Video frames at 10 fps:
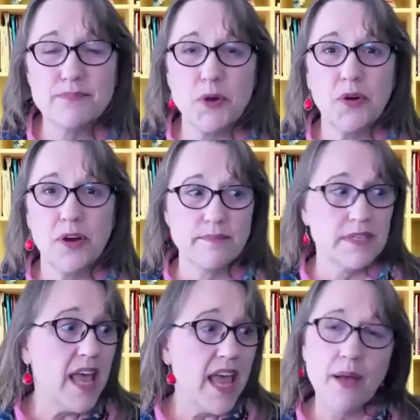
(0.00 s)

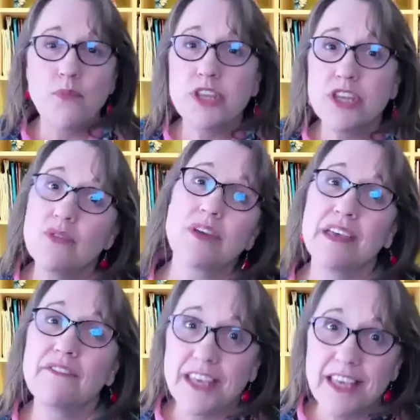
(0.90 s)
programs. And when you
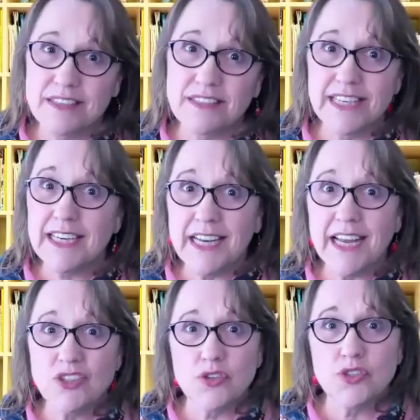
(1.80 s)
give
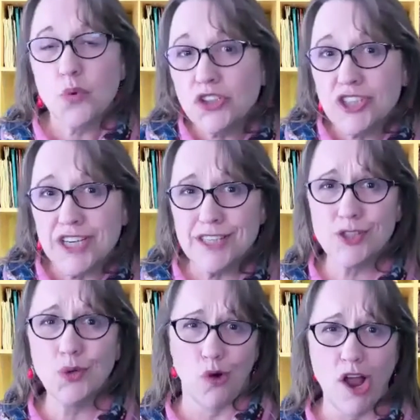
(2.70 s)
teenagers worksheets
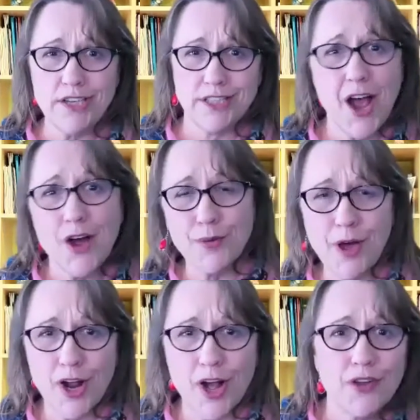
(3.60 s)
to write down
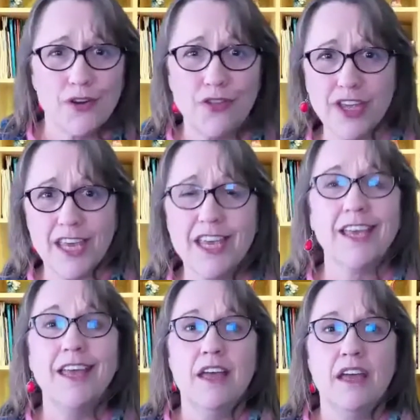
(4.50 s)
about how they're
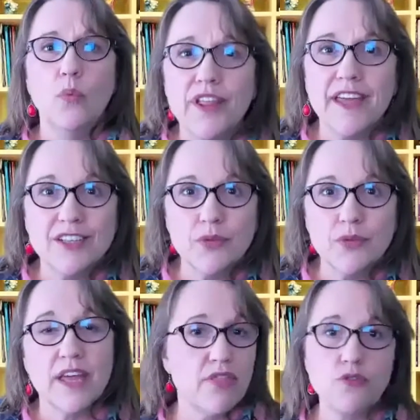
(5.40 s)
thinking, what do?
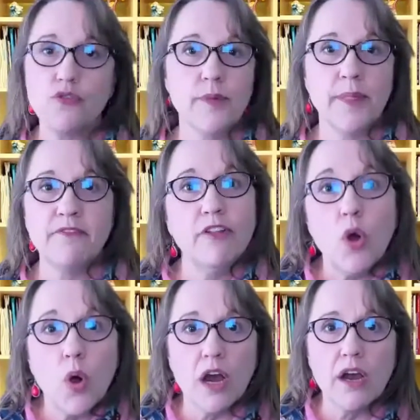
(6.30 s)
They threw them on the
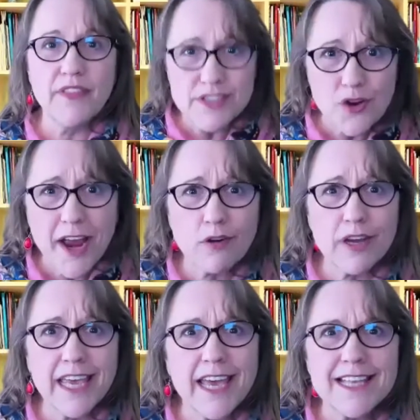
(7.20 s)
floor. These are angry
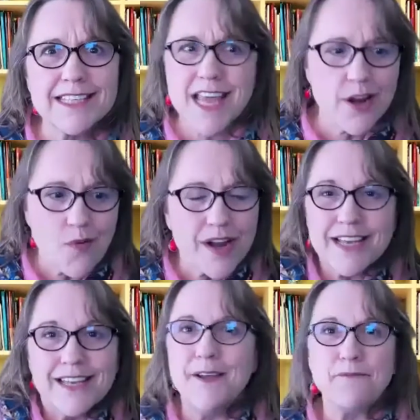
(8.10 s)
kids. They don't
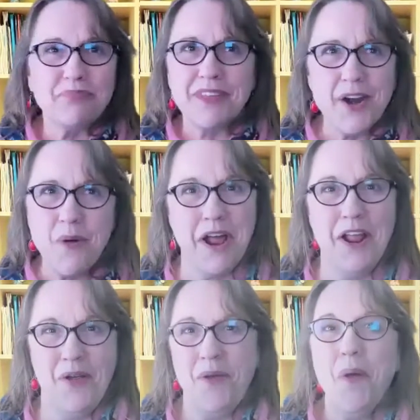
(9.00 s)
want
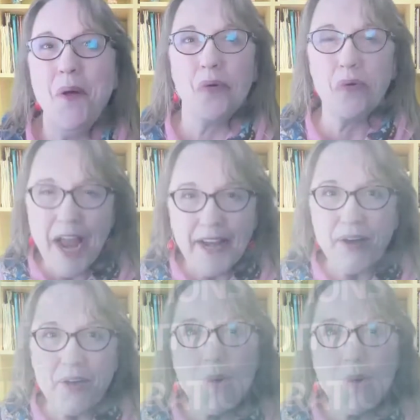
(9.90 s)
to write out